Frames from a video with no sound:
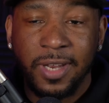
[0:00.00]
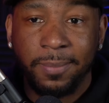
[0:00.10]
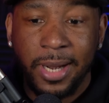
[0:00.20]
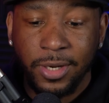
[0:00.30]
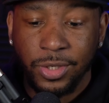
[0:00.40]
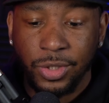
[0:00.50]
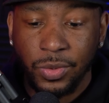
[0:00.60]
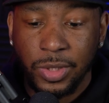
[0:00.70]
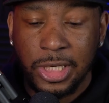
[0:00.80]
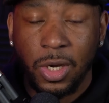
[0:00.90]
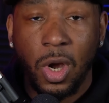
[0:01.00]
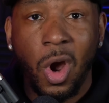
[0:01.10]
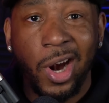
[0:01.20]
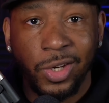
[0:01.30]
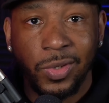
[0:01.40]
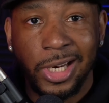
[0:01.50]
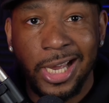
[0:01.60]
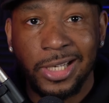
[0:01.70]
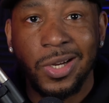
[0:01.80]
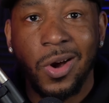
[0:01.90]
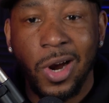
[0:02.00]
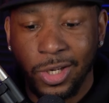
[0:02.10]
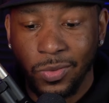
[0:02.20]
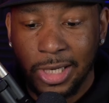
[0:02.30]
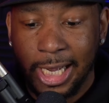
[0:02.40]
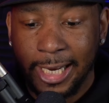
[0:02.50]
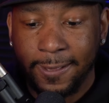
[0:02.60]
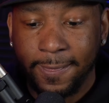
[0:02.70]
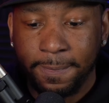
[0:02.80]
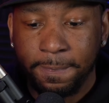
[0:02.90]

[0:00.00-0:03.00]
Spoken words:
vampires will do is they'll argue. They like to argue a lot.